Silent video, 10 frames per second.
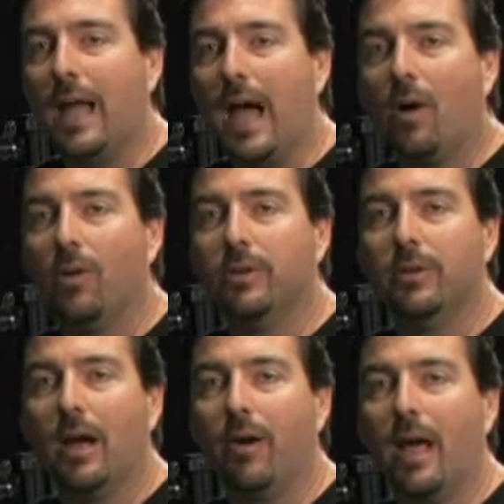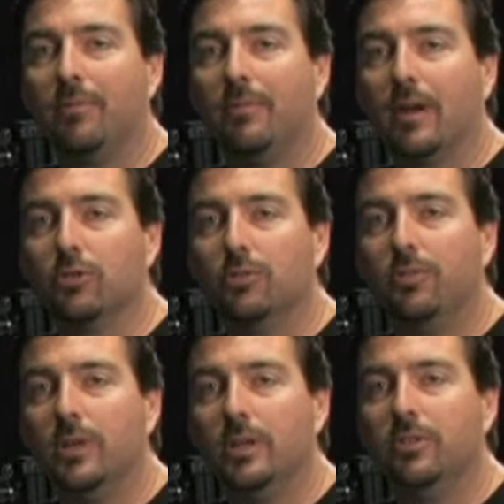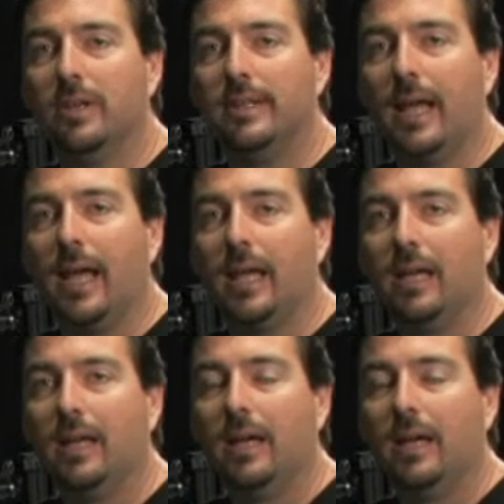an hour to an hour and a half of actual footage in a day.